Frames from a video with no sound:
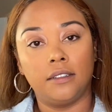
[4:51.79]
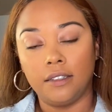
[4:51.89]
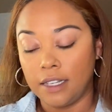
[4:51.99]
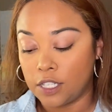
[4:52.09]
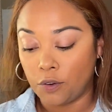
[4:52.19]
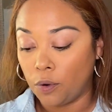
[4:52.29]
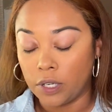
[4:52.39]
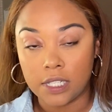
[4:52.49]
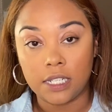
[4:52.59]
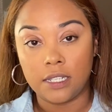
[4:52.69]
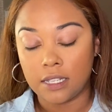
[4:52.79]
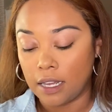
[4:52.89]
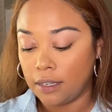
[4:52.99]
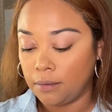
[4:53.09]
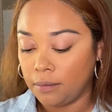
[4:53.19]
it's quarantine
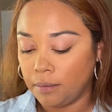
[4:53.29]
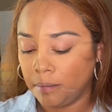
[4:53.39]
time?